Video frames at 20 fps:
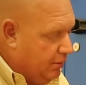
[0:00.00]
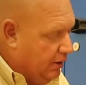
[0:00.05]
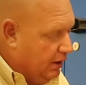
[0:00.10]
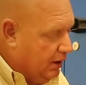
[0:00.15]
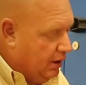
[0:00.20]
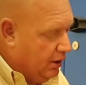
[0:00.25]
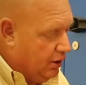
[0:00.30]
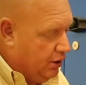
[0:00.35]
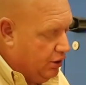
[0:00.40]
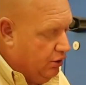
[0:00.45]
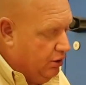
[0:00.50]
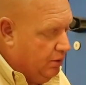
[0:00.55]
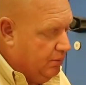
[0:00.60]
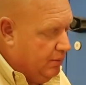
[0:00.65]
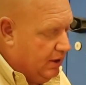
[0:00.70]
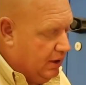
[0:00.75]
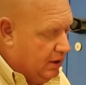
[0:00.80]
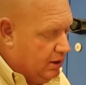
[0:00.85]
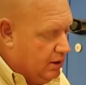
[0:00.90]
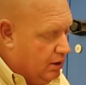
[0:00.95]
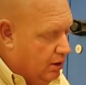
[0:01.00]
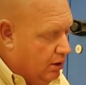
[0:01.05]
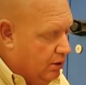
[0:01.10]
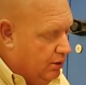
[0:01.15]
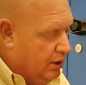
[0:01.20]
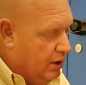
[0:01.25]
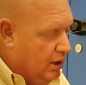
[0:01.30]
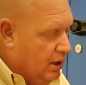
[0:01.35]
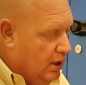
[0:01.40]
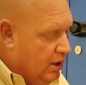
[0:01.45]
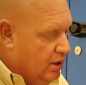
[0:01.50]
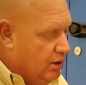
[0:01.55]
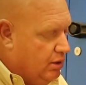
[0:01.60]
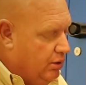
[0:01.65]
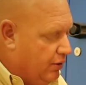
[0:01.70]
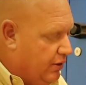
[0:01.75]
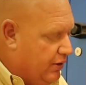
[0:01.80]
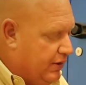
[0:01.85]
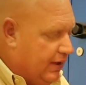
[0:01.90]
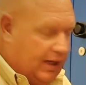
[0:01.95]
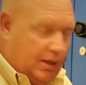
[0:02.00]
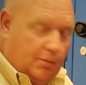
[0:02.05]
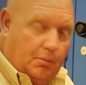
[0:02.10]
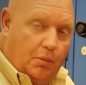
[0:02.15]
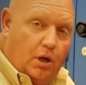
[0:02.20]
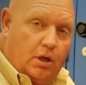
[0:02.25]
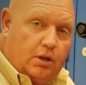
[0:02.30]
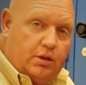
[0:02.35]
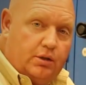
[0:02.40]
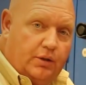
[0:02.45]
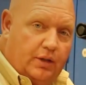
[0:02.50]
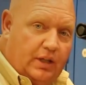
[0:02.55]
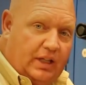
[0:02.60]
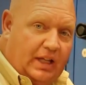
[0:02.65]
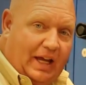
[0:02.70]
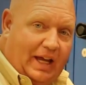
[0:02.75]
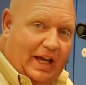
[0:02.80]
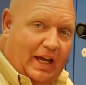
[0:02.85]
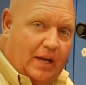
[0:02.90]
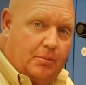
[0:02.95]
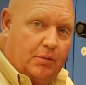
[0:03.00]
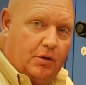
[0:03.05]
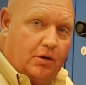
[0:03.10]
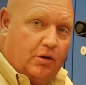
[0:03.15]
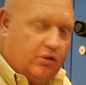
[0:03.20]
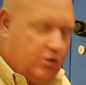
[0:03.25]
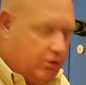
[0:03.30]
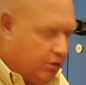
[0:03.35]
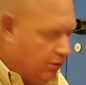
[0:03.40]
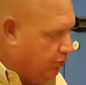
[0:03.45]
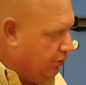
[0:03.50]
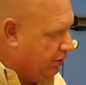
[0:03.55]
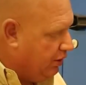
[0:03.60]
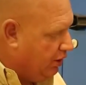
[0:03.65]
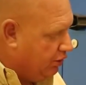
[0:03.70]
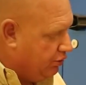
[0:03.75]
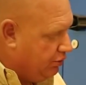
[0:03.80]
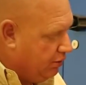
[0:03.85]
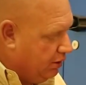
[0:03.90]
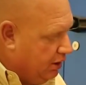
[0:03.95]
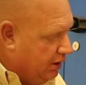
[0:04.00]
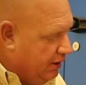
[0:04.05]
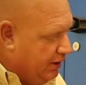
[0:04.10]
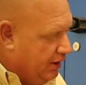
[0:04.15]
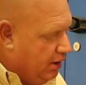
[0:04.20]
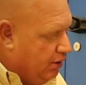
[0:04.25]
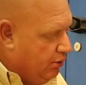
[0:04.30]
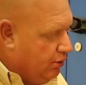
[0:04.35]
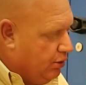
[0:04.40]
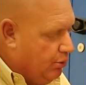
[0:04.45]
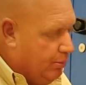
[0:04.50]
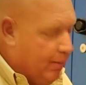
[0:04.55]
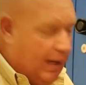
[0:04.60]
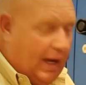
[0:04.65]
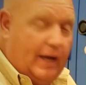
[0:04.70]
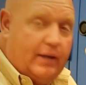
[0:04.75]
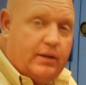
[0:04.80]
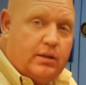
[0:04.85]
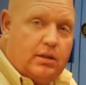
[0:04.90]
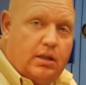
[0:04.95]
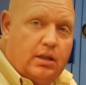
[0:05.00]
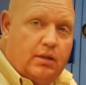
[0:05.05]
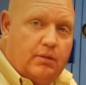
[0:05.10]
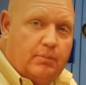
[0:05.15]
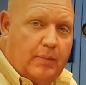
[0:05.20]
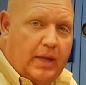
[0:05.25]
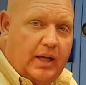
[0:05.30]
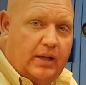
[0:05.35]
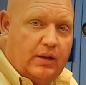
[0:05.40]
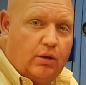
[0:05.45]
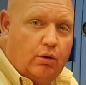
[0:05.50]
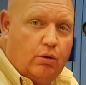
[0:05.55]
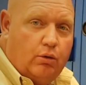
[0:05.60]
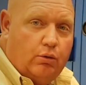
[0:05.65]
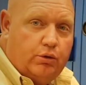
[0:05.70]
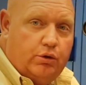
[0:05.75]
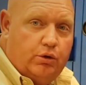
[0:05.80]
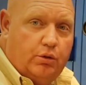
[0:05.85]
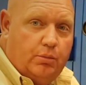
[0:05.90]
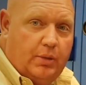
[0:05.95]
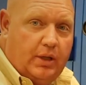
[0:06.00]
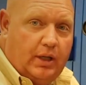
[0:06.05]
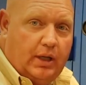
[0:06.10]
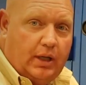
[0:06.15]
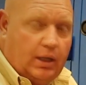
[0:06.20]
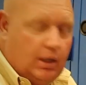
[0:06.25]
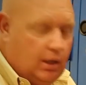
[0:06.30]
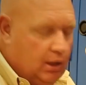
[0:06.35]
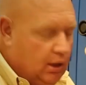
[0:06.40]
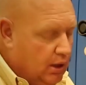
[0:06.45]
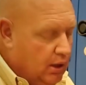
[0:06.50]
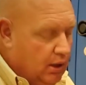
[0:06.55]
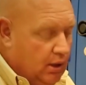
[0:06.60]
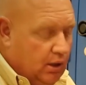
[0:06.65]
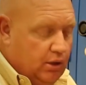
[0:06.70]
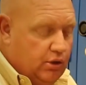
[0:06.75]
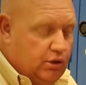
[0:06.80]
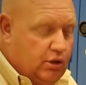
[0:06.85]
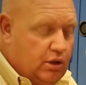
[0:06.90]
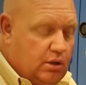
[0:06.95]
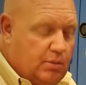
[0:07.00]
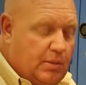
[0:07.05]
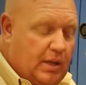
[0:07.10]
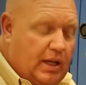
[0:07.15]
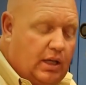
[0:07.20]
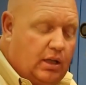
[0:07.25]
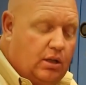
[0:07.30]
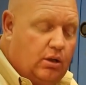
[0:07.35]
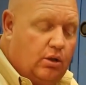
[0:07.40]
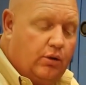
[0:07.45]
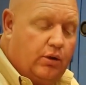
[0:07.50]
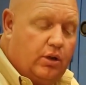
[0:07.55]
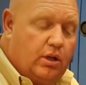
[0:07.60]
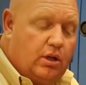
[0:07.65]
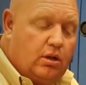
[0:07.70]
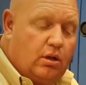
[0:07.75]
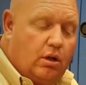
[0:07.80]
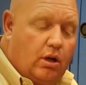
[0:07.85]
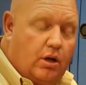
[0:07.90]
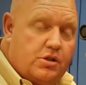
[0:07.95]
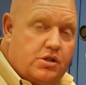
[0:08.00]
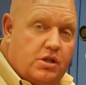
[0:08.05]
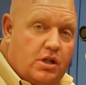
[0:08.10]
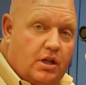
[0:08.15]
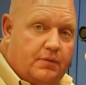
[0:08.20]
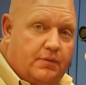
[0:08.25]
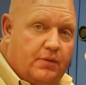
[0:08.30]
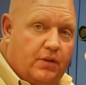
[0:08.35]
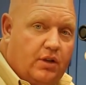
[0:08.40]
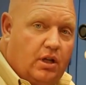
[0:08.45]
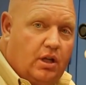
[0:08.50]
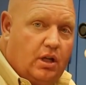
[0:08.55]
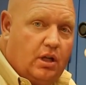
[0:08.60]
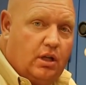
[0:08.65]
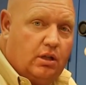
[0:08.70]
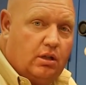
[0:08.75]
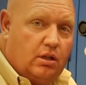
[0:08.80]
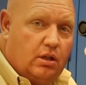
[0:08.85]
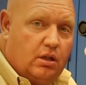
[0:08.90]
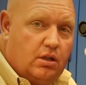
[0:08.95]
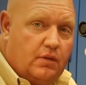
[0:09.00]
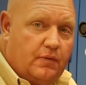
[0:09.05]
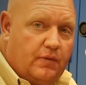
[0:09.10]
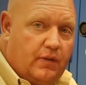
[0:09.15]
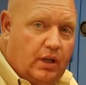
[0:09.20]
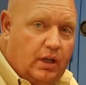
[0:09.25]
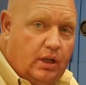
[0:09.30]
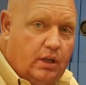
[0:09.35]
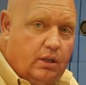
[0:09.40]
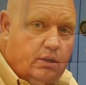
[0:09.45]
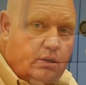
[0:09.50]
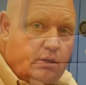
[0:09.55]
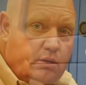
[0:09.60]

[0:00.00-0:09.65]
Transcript: bit here, unibit it's called, so that they can mark to the diameter, so that when they're drilling they don't go past it and make the hole too big. Just make it so that it's large enough for the nut insert to fit in.